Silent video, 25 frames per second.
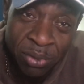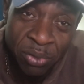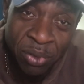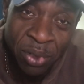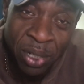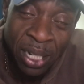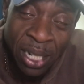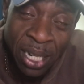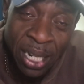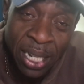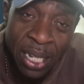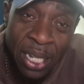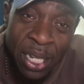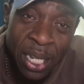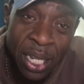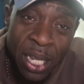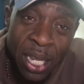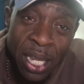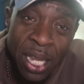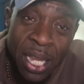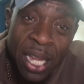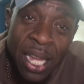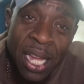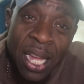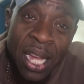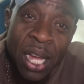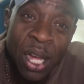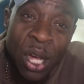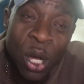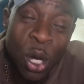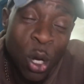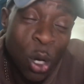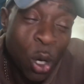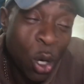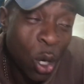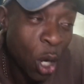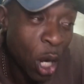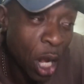right,
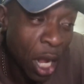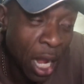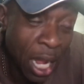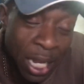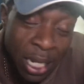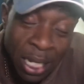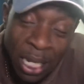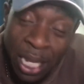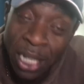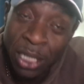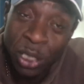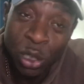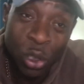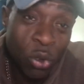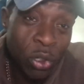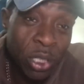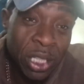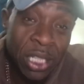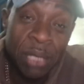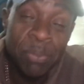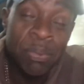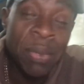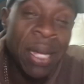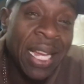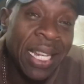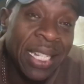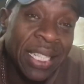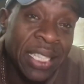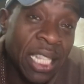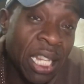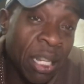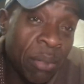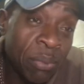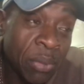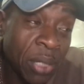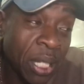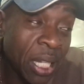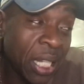has already made
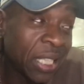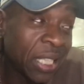them